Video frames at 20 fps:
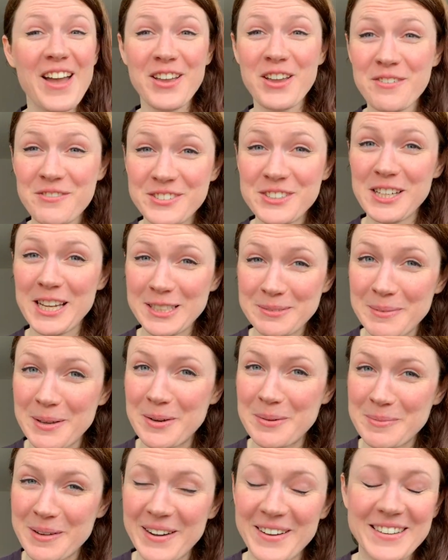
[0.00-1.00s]
You've cheered me
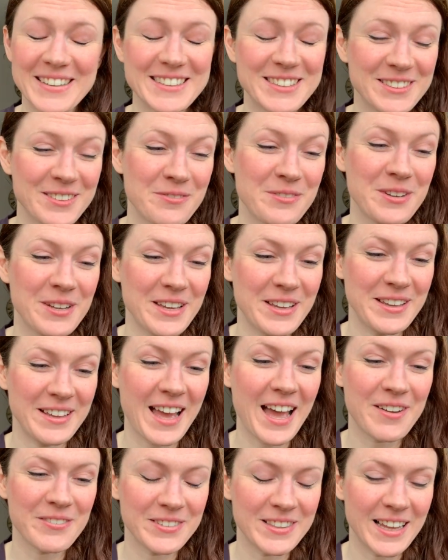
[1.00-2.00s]
up, guys, for
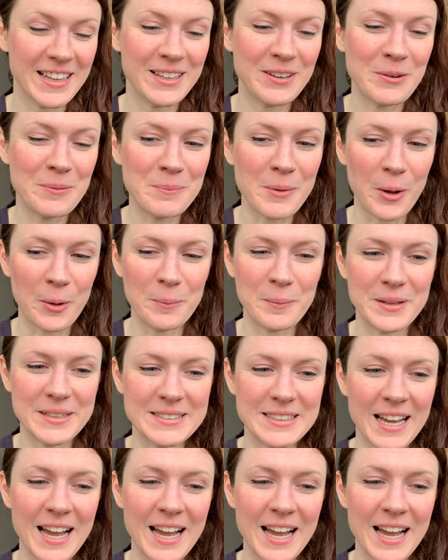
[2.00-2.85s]
having that little moment.